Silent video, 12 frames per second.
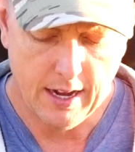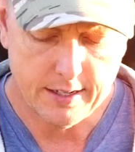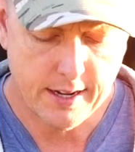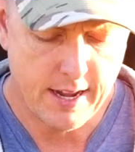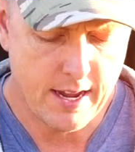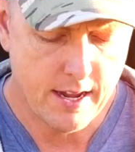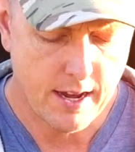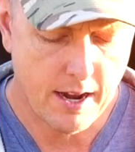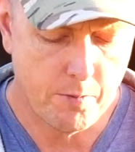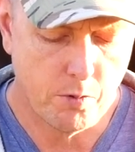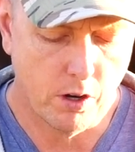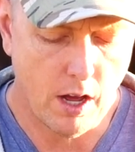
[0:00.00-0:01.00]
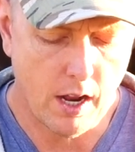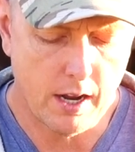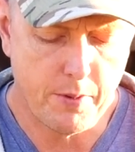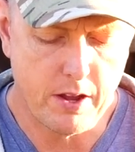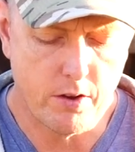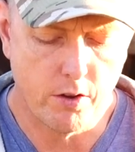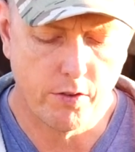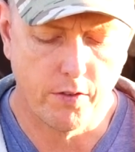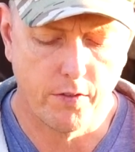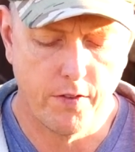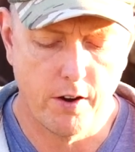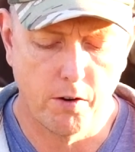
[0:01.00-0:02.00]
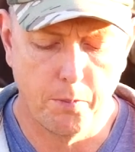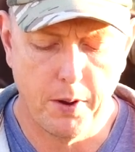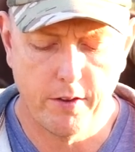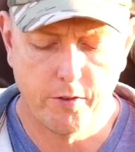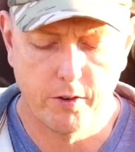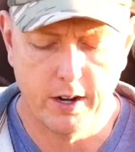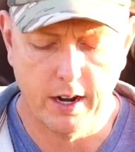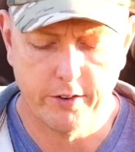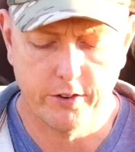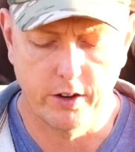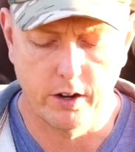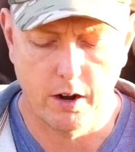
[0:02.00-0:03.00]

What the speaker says: T and will only be used for feral pest reduction.